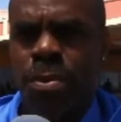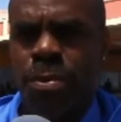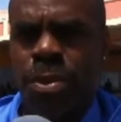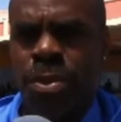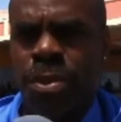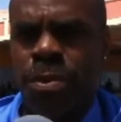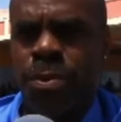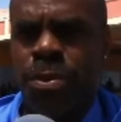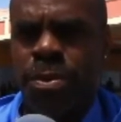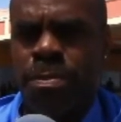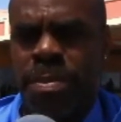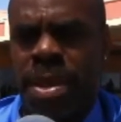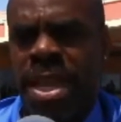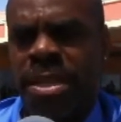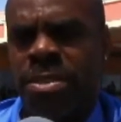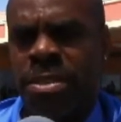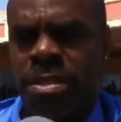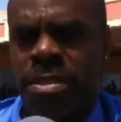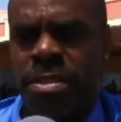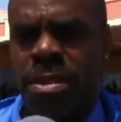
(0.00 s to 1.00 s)
where there were
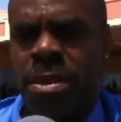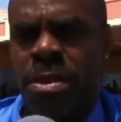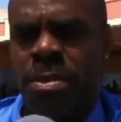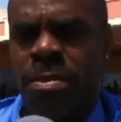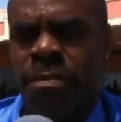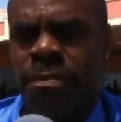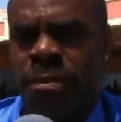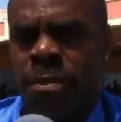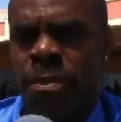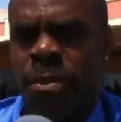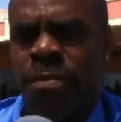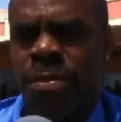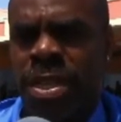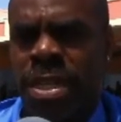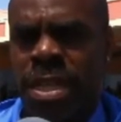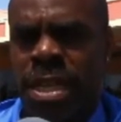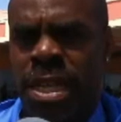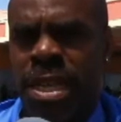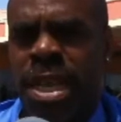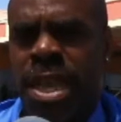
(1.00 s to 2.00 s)
matches now involved
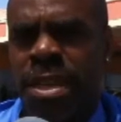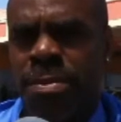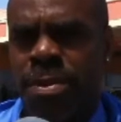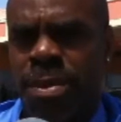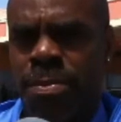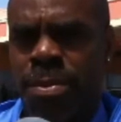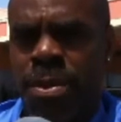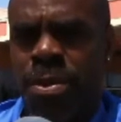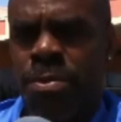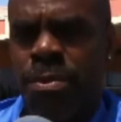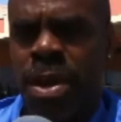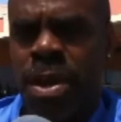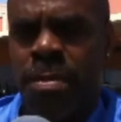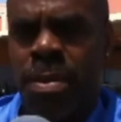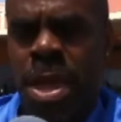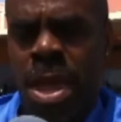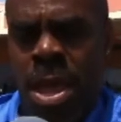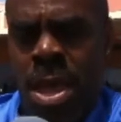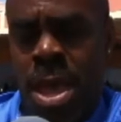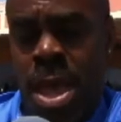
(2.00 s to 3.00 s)
in the academy program,